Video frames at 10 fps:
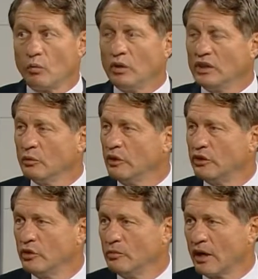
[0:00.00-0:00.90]
What can we
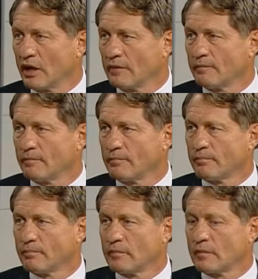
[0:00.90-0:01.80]
do about it?
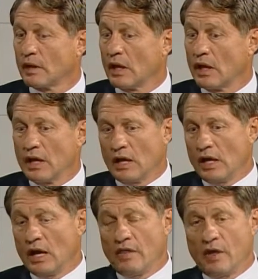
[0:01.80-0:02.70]

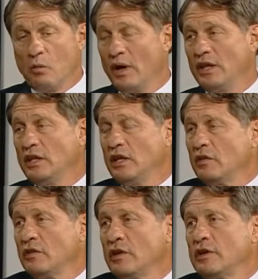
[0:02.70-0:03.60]
And they weighed
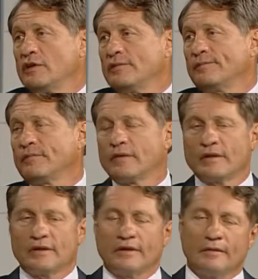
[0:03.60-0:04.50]
the
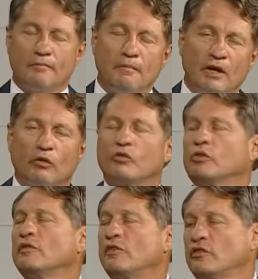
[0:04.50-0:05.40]
minerals
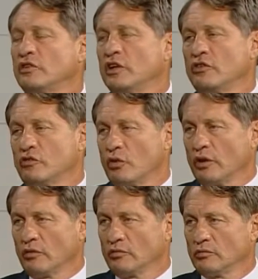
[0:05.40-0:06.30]
were deficient in the
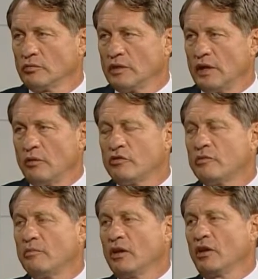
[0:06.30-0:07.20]
soil, It was
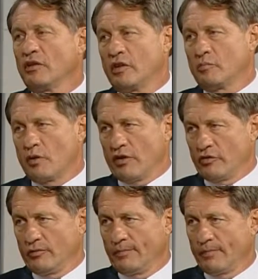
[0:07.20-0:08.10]
the middle of the
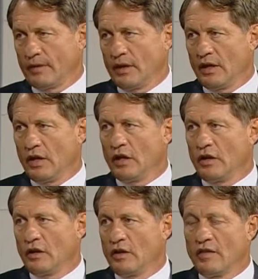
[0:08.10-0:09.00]
Depression.
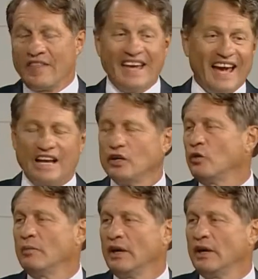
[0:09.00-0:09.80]
They had no